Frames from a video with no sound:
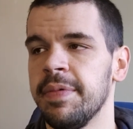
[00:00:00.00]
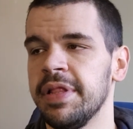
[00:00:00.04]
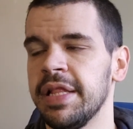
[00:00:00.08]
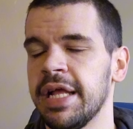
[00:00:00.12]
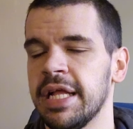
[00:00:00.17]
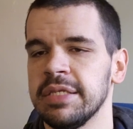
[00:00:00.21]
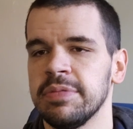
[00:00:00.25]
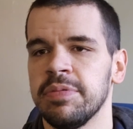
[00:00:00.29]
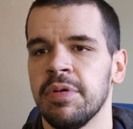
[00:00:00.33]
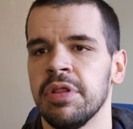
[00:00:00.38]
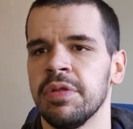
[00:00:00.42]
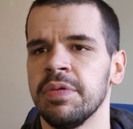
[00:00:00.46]
And
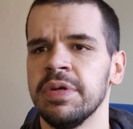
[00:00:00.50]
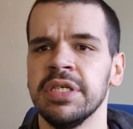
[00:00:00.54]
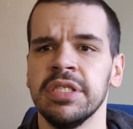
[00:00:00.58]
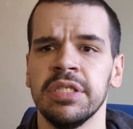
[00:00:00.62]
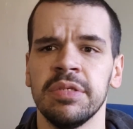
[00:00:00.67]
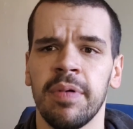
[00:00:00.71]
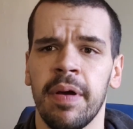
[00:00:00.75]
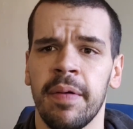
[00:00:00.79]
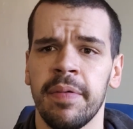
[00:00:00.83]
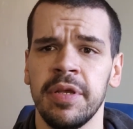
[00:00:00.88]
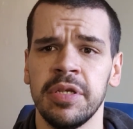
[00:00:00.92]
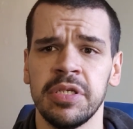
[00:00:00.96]
that's one of the
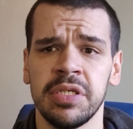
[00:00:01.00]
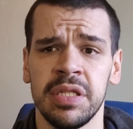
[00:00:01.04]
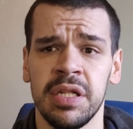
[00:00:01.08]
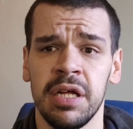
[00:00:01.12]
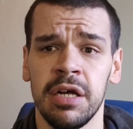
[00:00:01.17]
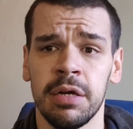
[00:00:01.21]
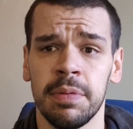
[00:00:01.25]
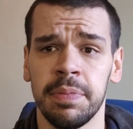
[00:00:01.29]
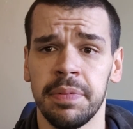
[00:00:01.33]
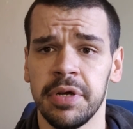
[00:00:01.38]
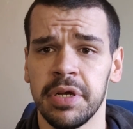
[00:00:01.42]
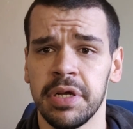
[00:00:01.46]
reasons why we use
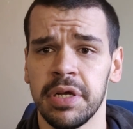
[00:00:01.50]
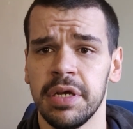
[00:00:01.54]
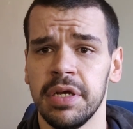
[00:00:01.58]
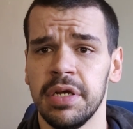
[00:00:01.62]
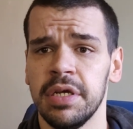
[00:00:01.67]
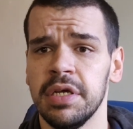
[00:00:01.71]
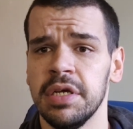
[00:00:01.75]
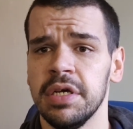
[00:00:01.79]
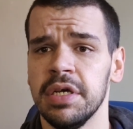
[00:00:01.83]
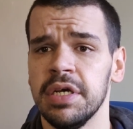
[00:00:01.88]
a logbook,